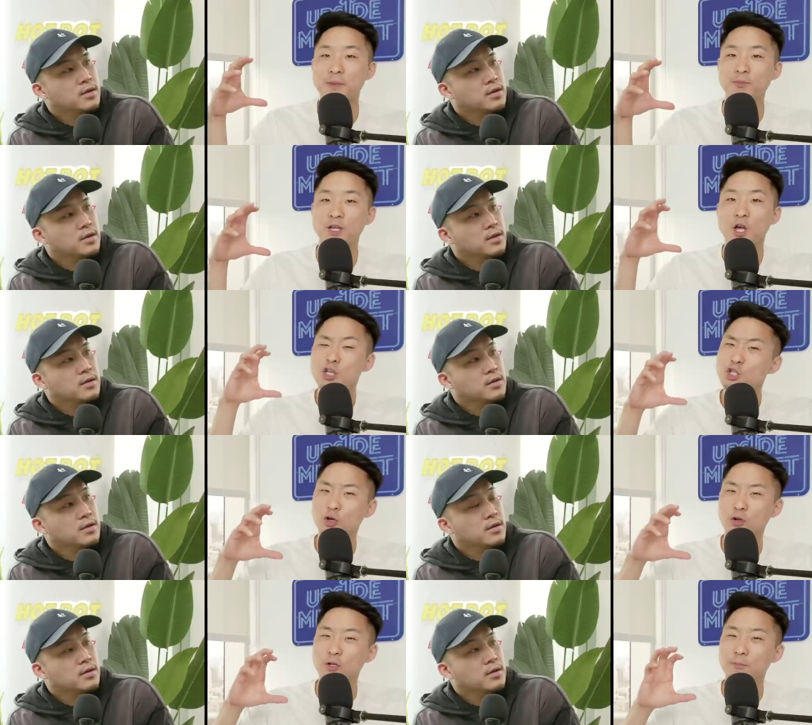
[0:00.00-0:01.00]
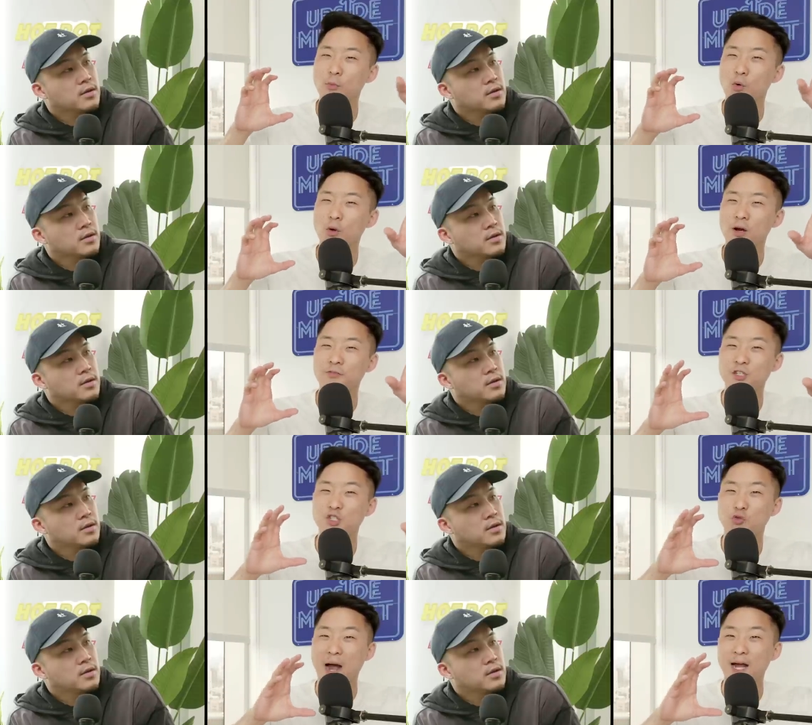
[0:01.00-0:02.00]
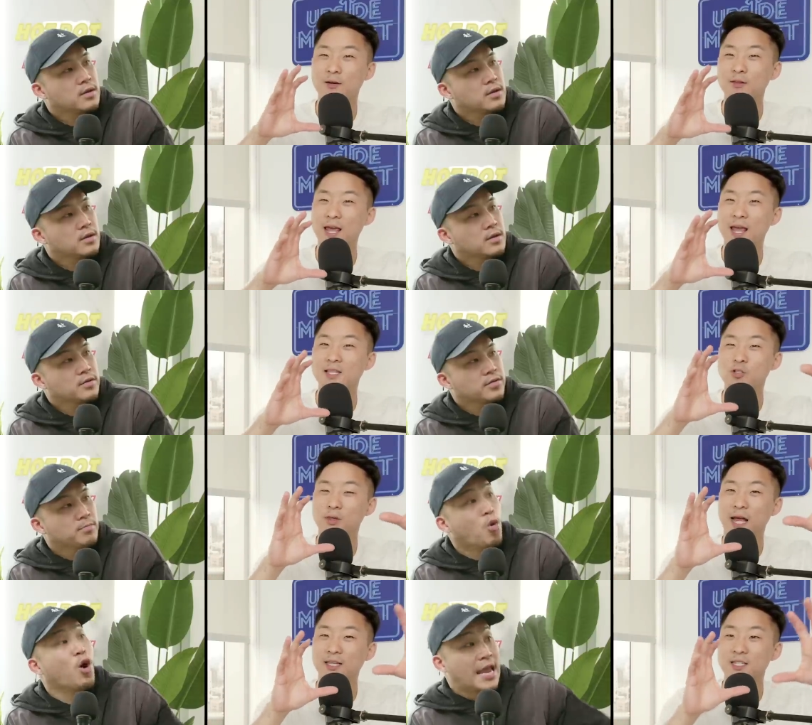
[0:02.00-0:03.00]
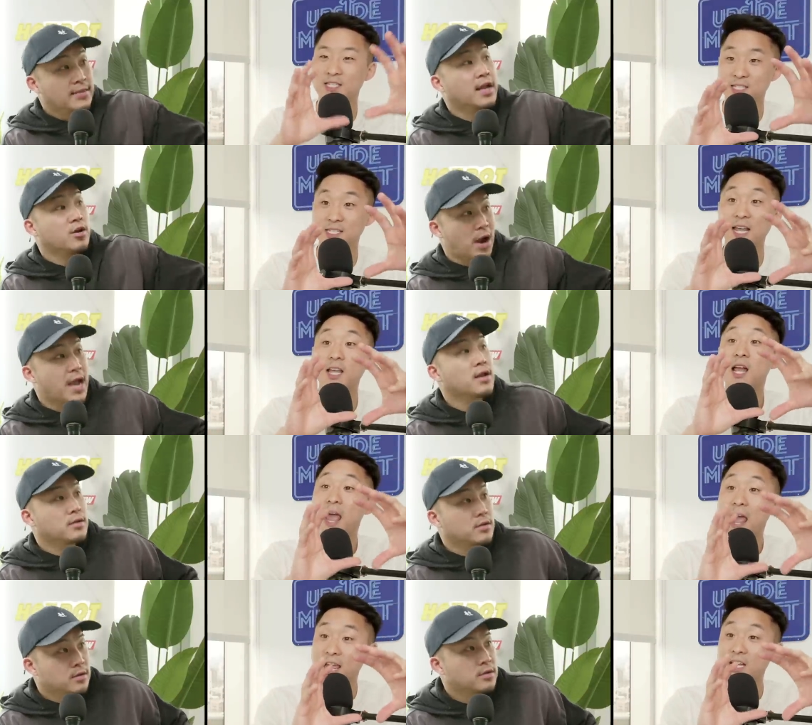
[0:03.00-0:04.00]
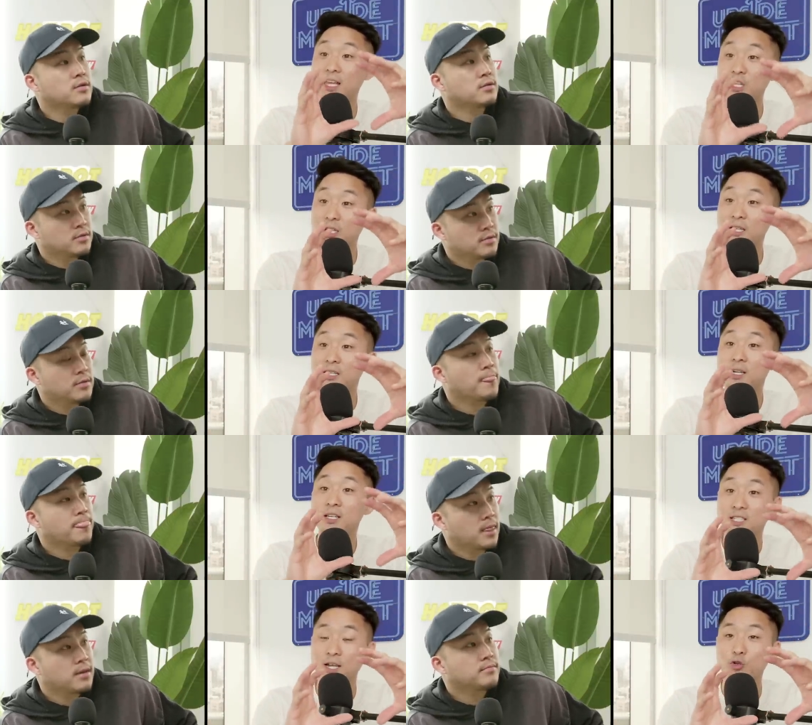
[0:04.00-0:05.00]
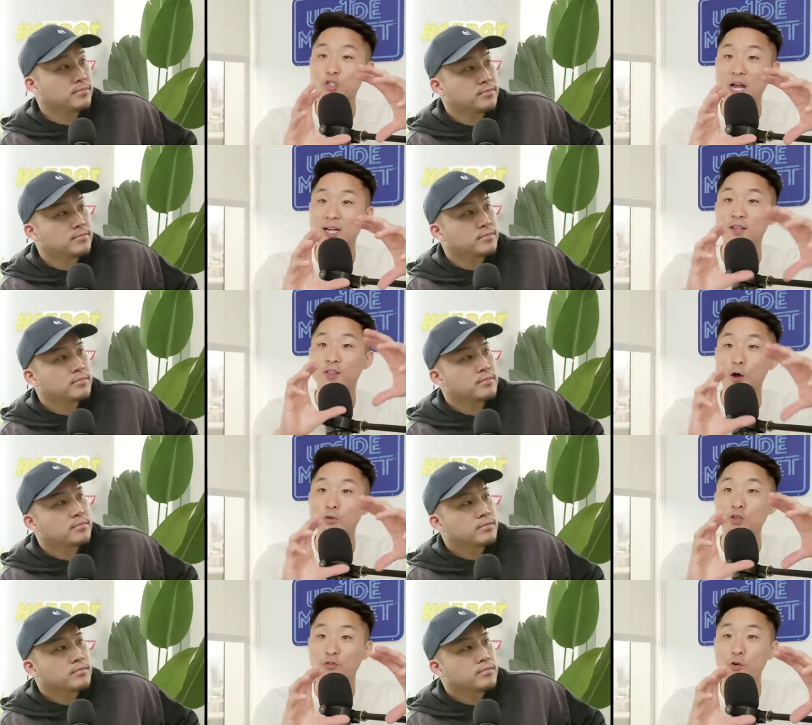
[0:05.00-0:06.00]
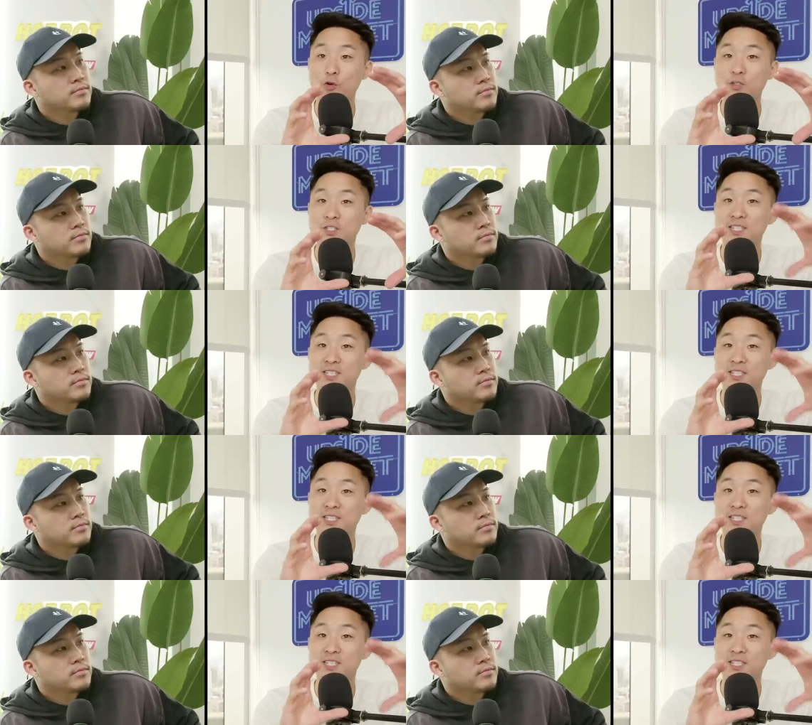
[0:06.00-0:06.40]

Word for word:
Speaker 1: maybe certain more of the drier lands or more like inland, right? Inland central China, those foods